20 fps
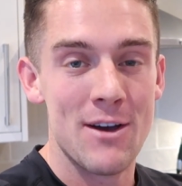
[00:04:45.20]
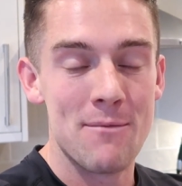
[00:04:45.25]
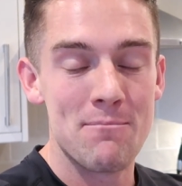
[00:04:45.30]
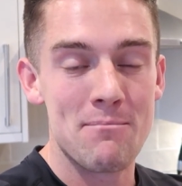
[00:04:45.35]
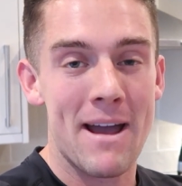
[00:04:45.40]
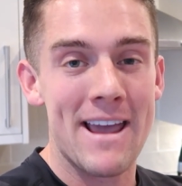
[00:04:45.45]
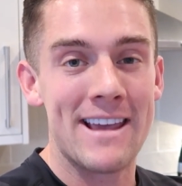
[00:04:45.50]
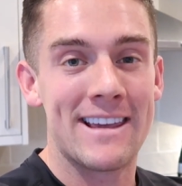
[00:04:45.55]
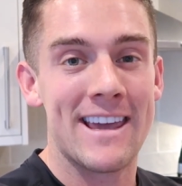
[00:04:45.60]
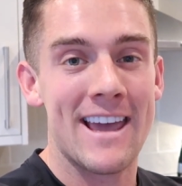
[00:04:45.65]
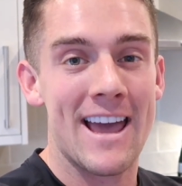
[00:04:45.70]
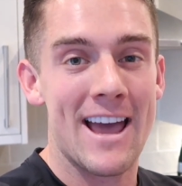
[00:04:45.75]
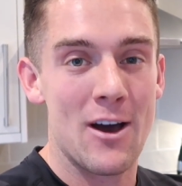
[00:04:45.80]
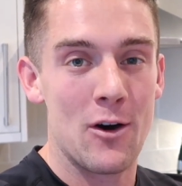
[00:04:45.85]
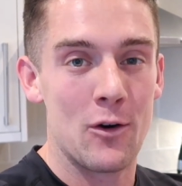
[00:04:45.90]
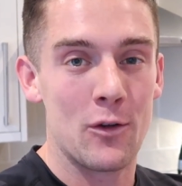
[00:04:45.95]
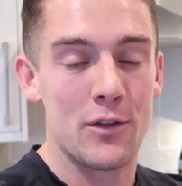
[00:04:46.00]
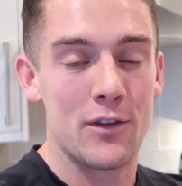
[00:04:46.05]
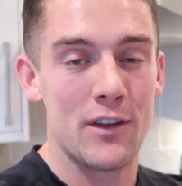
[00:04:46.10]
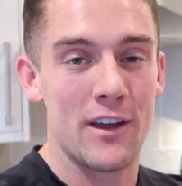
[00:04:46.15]
make it
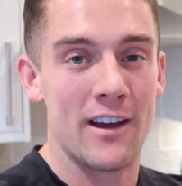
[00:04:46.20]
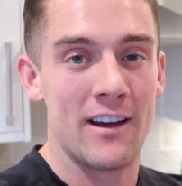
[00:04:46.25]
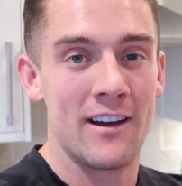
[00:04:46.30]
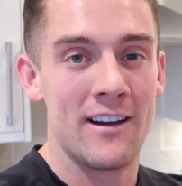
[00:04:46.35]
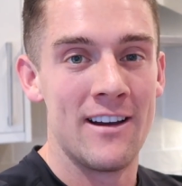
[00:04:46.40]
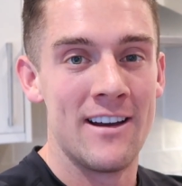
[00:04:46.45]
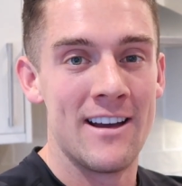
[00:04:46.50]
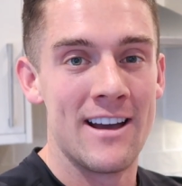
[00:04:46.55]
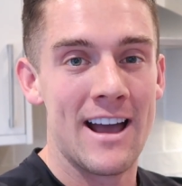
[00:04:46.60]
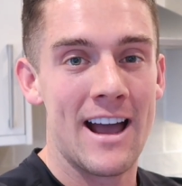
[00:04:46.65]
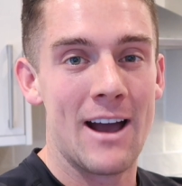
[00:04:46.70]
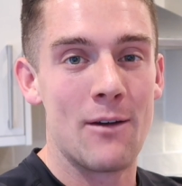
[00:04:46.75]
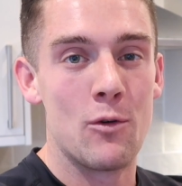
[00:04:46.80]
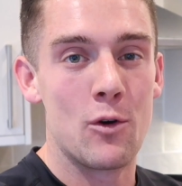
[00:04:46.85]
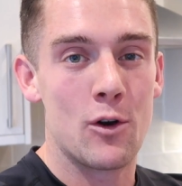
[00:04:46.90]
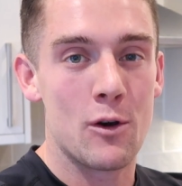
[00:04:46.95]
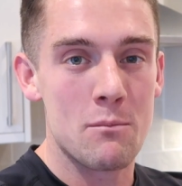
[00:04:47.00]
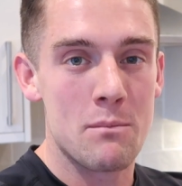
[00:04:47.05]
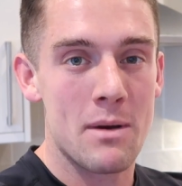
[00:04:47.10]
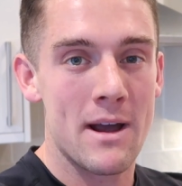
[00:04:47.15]
healthier, and
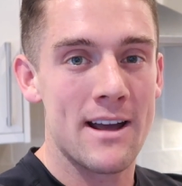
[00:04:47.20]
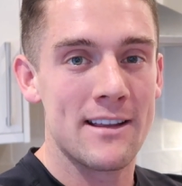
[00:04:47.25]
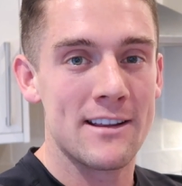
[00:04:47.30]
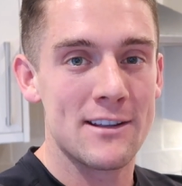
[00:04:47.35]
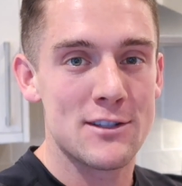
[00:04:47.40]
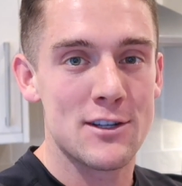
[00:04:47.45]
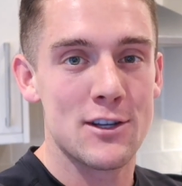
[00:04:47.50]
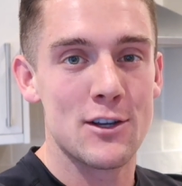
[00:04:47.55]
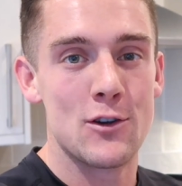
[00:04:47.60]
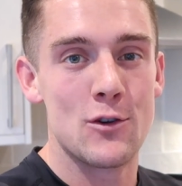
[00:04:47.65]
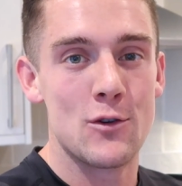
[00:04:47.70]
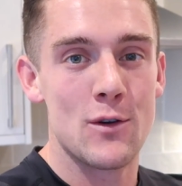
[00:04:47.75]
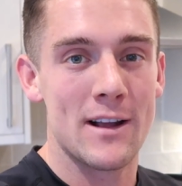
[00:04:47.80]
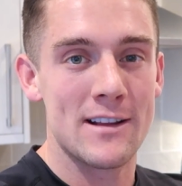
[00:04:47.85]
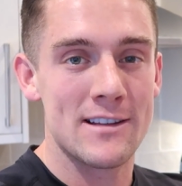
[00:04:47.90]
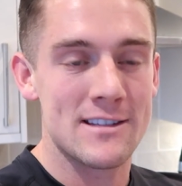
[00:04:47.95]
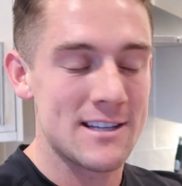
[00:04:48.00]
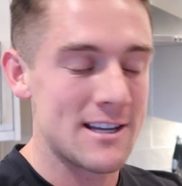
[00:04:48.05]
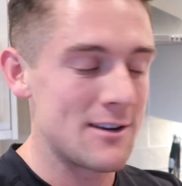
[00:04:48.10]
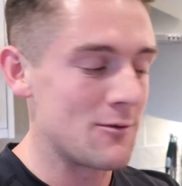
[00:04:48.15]
we'll compare the two
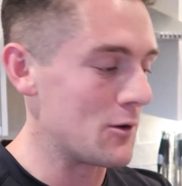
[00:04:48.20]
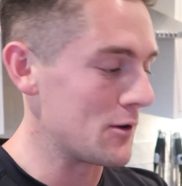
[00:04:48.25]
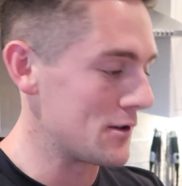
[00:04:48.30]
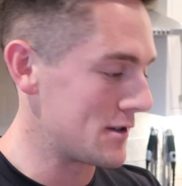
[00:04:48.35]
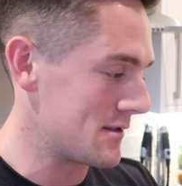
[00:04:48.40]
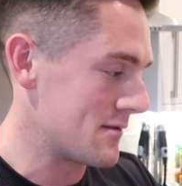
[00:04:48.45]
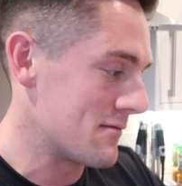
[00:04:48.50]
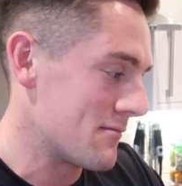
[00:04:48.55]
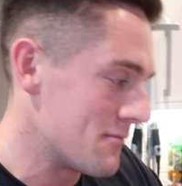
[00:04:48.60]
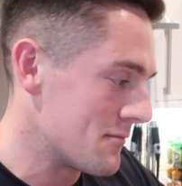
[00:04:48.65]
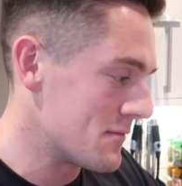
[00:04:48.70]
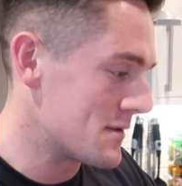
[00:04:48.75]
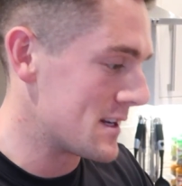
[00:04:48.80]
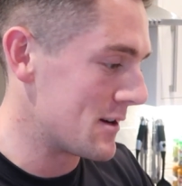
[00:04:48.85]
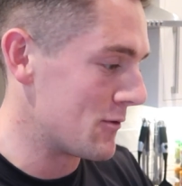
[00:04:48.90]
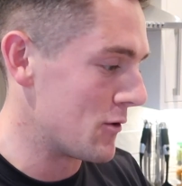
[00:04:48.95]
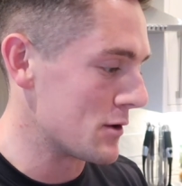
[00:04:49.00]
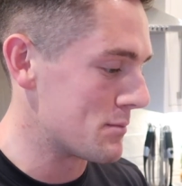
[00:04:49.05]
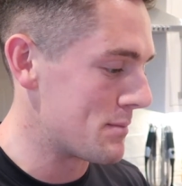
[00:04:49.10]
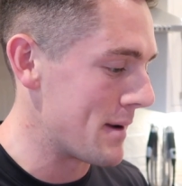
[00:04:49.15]
and see what's
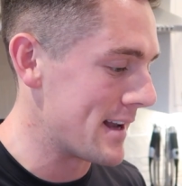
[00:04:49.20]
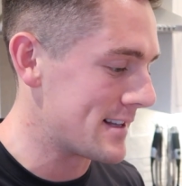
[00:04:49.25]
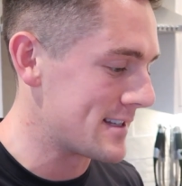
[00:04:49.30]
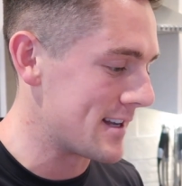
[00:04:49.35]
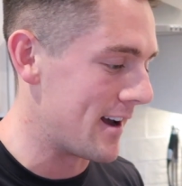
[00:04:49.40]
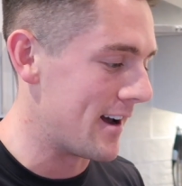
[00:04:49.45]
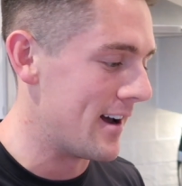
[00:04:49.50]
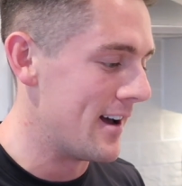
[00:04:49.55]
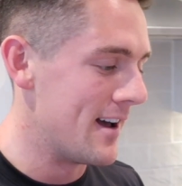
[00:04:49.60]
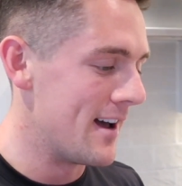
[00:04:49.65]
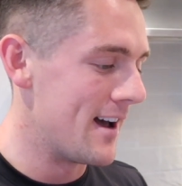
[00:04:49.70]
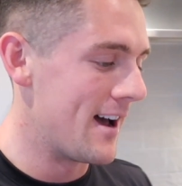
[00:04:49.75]
better.